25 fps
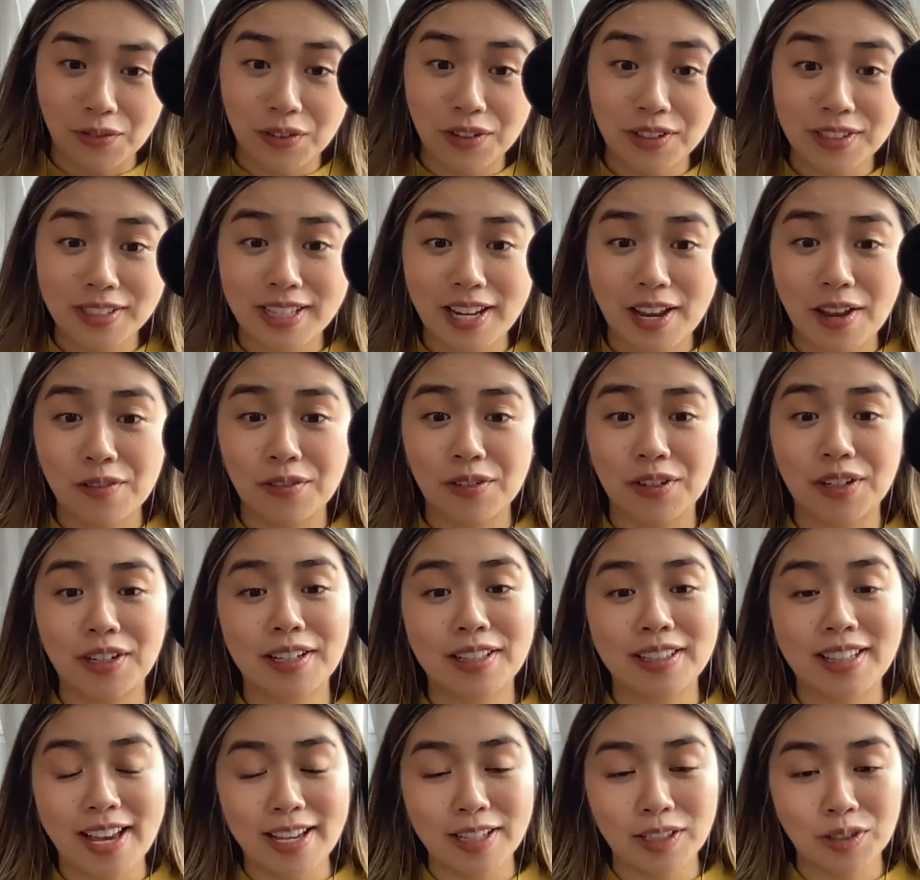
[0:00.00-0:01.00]
first ever
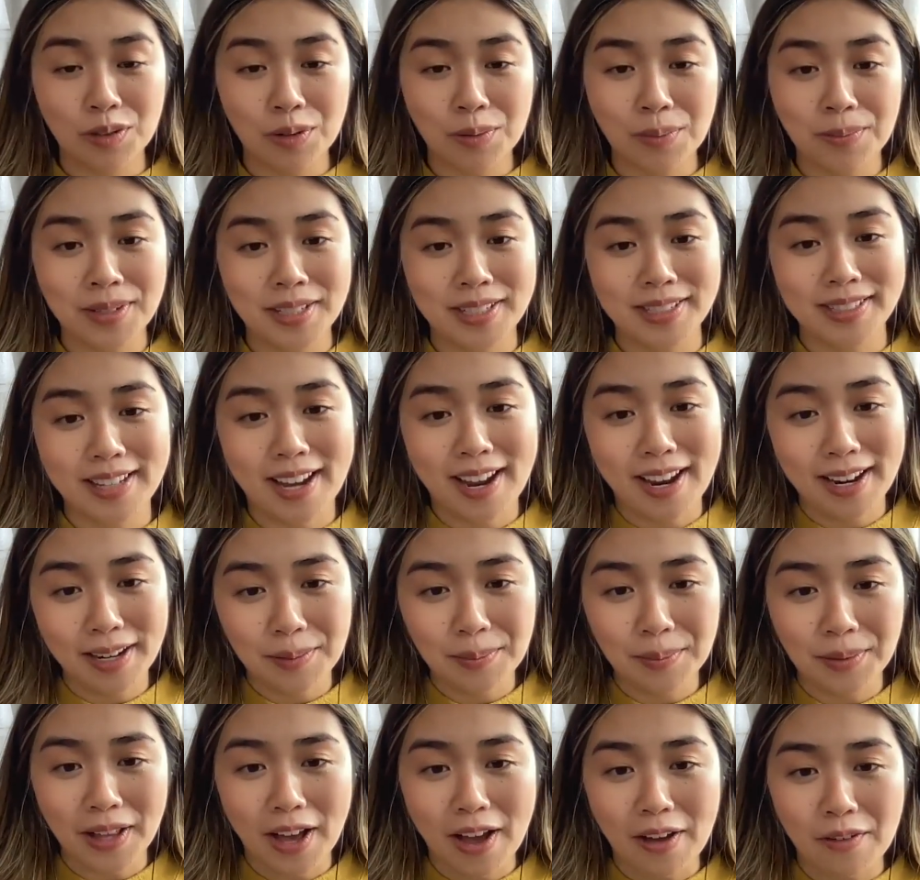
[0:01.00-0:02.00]
classroom design
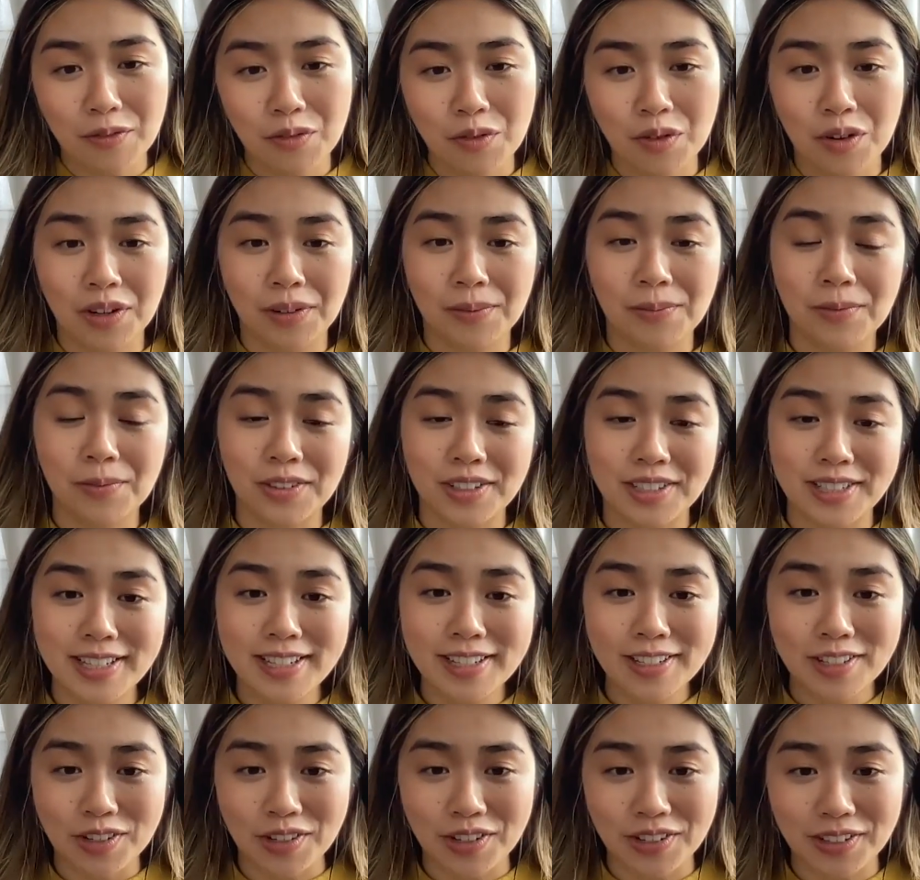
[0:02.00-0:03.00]
platform for
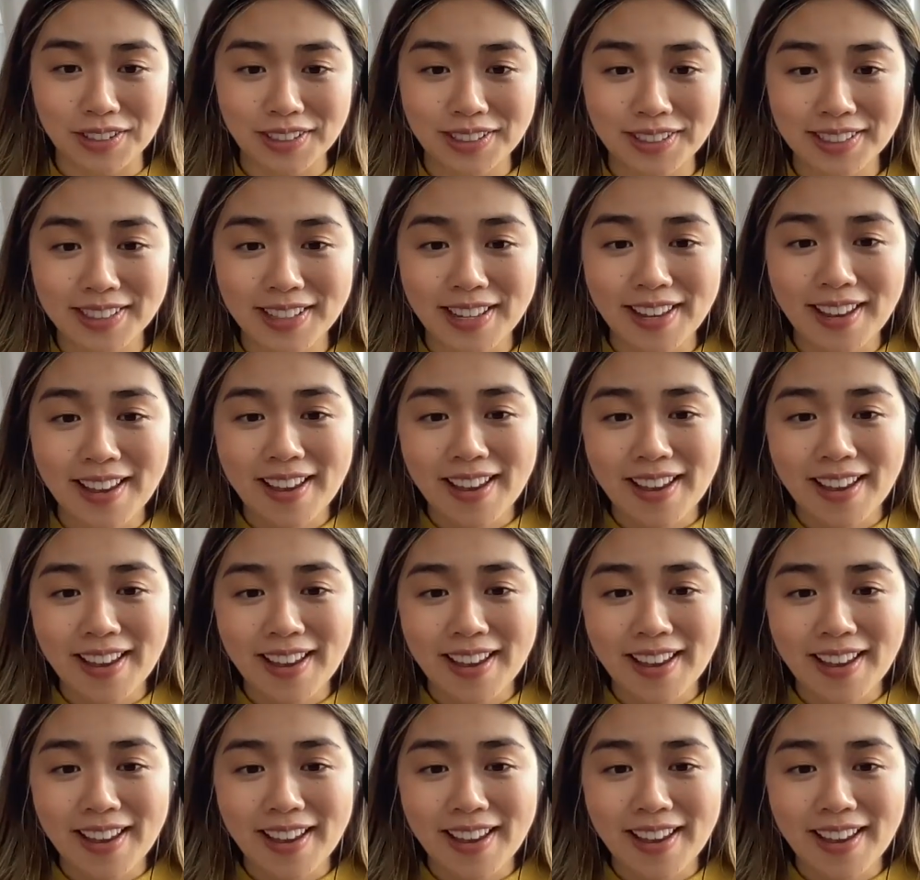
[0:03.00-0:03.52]
teachers,